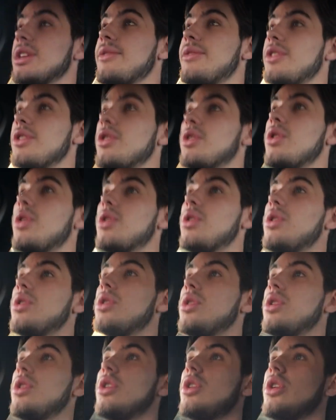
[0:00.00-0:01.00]
if you're
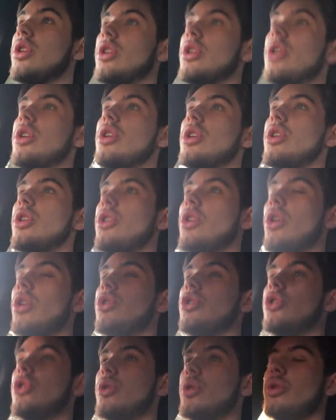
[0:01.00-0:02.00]

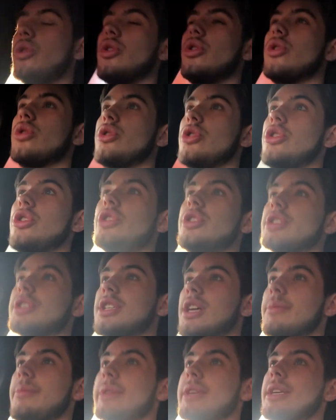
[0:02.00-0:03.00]
new to
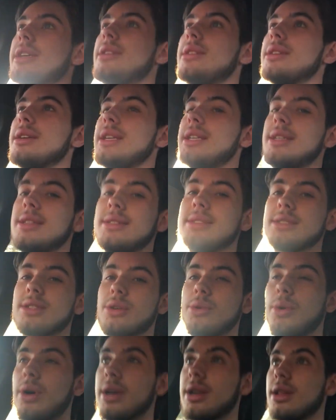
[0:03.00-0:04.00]
something, is
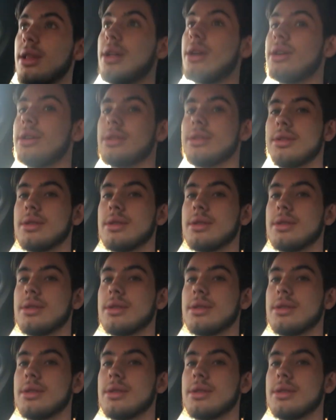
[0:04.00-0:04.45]
quite a lot.